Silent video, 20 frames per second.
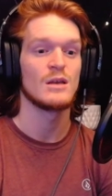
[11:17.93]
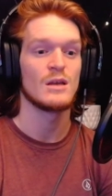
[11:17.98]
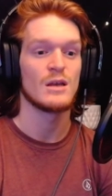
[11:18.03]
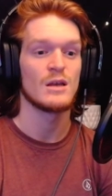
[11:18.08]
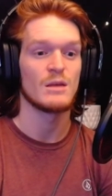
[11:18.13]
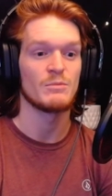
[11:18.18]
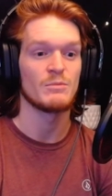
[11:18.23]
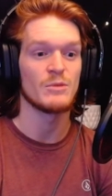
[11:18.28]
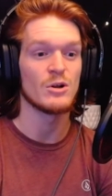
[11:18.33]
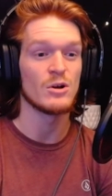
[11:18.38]

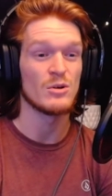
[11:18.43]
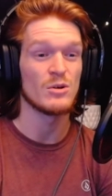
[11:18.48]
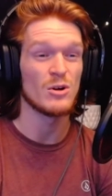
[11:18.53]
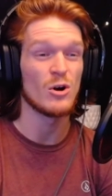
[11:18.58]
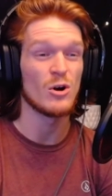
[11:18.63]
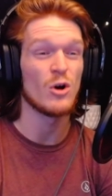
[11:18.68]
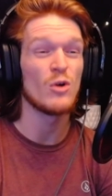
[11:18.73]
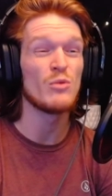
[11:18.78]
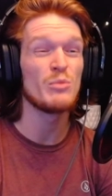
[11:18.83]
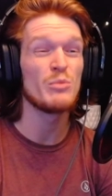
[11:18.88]
I'm going to
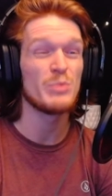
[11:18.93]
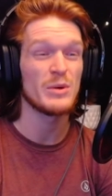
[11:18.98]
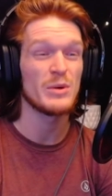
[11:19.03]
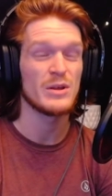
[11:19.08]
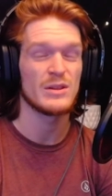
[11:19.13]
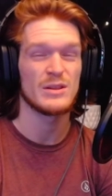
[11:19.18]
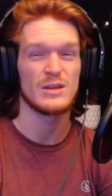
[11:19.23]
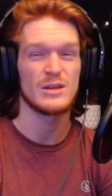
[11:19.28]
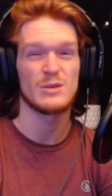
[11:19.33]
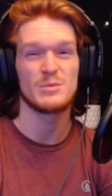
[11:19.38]
hope
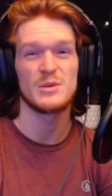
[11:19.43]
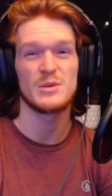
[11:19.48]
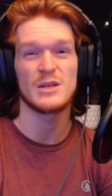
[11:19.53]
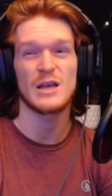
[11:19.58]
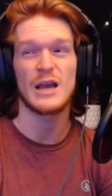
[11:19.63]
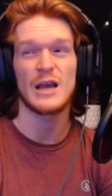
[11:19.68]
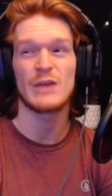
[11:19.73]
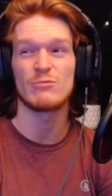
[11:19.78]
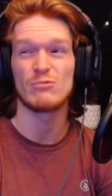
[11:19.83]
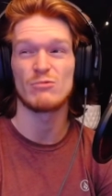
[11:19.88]
that you're being
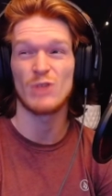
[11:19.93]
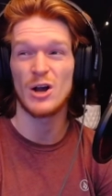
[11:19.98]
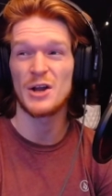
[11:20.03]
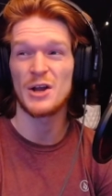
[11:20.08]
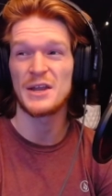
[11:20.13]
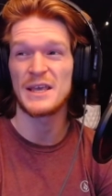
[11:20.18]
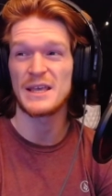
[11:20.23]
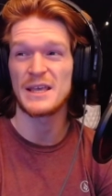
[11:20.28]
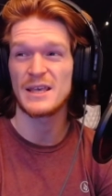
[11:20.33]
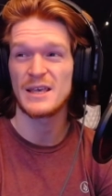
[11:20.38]

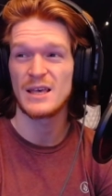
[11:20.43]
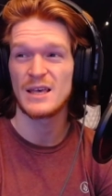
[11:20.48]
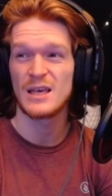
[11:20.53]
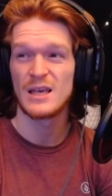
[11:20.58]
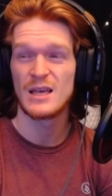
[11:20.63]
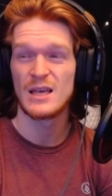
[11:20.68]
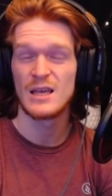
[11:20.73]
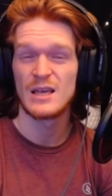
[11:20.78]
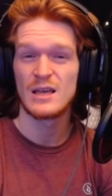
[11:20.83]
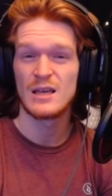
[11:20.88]
ironic.
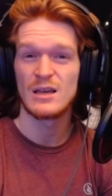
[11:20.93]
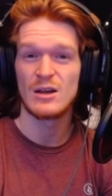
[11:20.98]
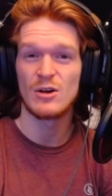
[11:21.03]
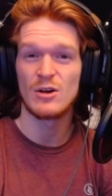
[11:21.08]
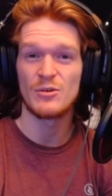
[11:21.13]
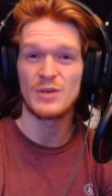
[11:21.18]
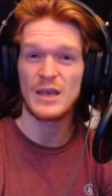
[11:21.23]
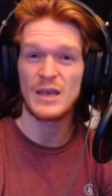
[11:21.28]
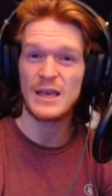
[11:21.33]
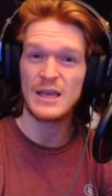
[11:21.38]

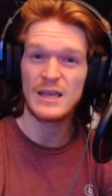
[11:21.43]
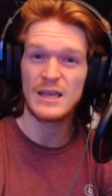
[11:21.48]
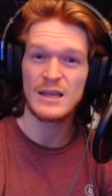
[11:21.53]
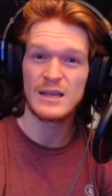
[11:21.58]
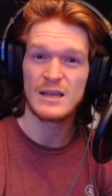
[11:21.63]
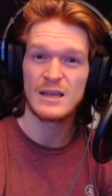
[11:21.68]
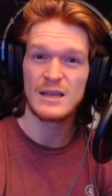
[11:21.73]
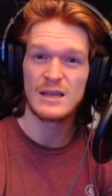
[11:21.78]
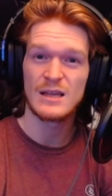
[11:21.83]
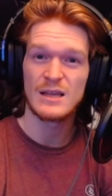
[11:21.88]
Okay?
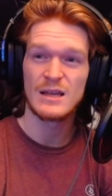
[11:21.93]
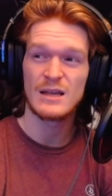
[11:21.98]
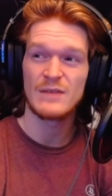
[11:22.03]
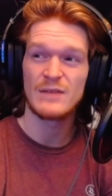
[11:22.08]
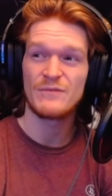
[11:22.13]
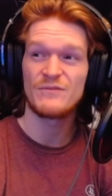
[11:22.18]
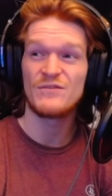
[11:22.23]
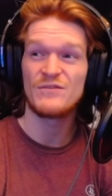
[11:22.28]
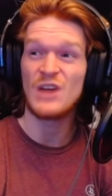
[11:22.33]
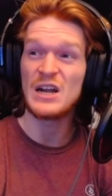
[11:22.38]

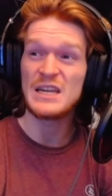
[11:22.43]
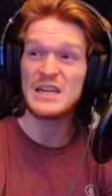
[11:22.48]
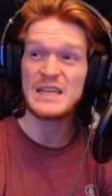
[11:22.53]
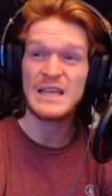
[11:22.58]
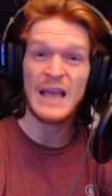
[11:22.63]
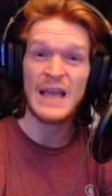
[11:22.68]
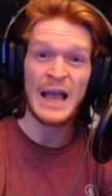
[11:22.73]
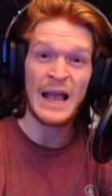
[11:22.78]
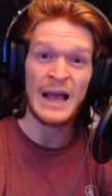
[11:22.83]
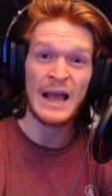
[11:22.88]
Funny
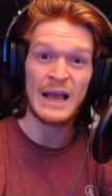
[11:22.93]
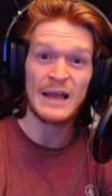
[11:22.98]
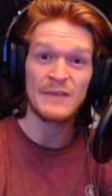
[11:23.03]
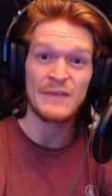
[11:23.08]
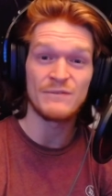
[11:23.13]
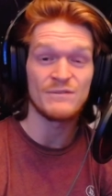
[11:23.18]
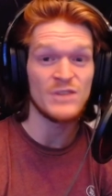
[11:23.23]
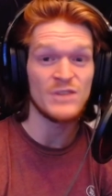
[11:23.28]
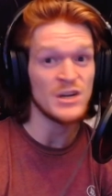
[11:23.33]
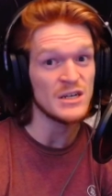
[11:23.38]
guy.
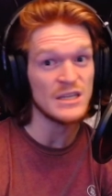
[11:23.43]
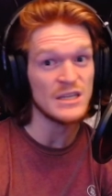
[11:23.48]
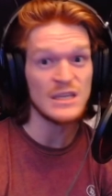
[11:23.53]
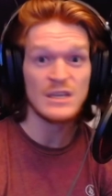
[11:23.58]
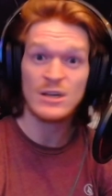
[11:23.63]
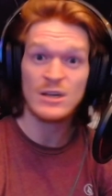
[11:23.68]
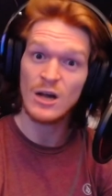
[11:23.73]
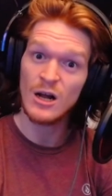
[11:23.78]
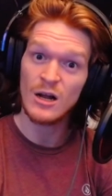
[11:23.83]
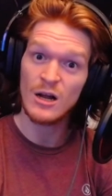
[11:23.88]
Funny
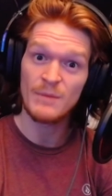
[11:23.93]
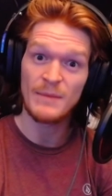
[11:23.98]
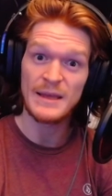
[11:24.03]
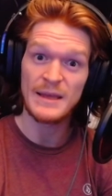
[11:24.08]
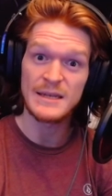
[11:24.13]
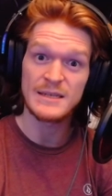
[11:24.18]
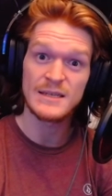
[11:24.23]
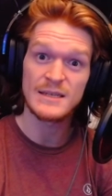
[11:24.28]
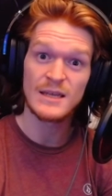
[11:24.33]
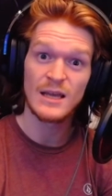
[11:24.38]

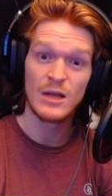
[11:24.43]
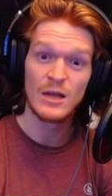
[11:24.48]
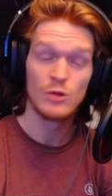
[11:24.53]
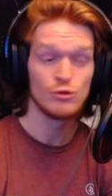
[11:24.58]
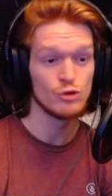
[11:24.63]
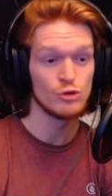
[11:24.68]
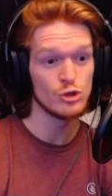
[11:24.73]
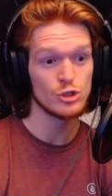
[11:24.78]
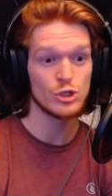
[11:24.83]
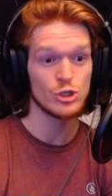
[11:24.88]
comment.
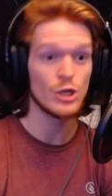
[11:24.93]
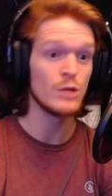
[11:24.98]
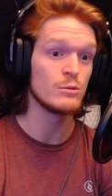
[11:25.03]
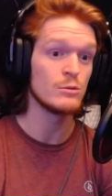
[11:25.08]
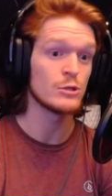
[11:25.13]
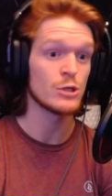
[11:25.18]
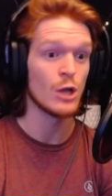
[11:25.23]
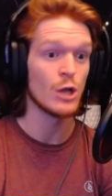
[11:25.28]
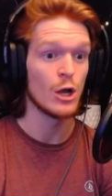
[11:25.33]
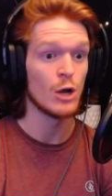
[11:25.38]
This
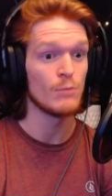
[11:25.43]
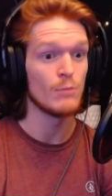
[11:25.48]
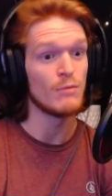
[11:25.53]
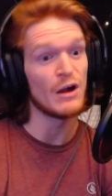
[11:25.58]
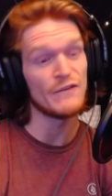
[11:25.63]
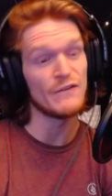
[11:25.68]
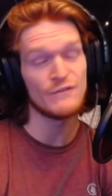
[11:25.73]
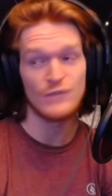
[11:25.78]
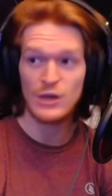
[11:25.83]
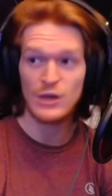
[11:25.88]
game's
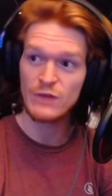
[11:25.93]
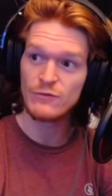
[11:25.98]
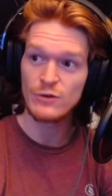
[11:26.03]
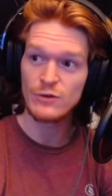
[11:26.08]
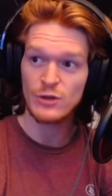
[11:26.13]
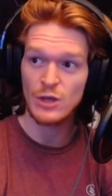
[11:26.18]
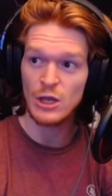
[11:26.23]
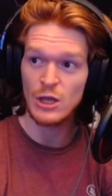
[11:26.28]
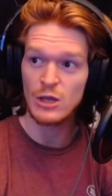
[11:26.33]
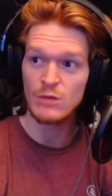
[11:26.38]
my
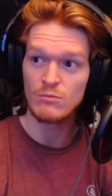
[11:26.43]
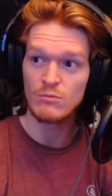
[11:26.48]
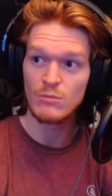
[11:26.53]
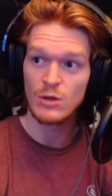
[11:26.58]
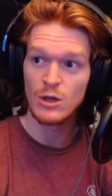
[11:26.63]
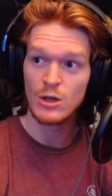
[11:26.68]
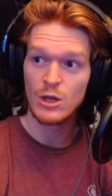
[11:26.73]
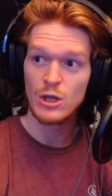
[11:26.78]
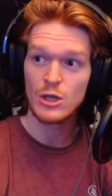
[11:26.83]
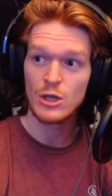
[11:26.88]
favorite game.
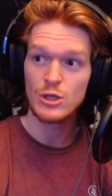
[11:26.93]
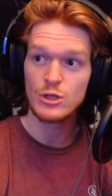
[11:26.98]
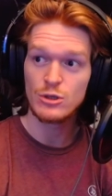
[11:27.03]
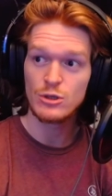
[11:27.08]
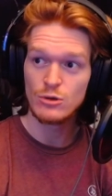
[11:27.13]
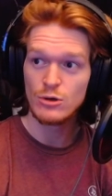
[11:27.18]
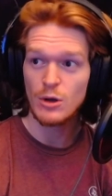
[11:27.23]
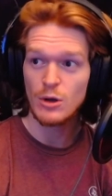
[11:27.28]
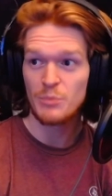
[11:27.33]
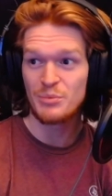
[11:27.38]

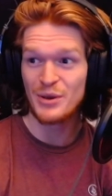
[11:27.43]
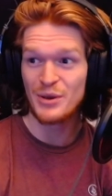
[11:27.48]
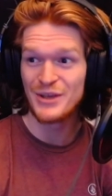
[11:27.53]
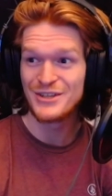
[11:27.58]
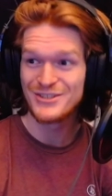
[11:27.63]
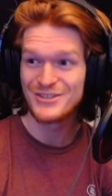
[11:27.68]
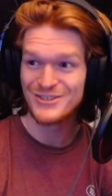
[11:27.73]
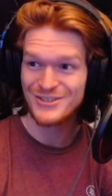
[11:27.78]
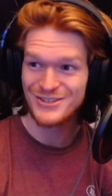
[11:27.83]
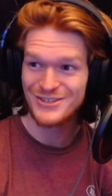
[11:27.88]
You're a
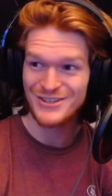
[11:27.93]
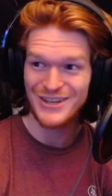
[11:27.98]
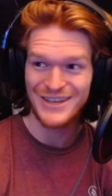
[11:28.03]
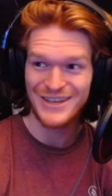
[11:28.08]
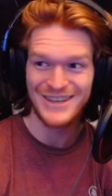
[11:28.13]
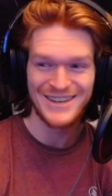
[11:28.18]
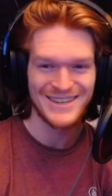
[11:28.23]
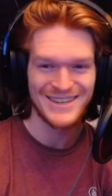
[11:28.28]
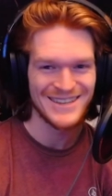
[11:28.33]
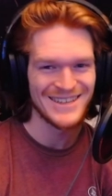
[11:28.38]
piece of shit.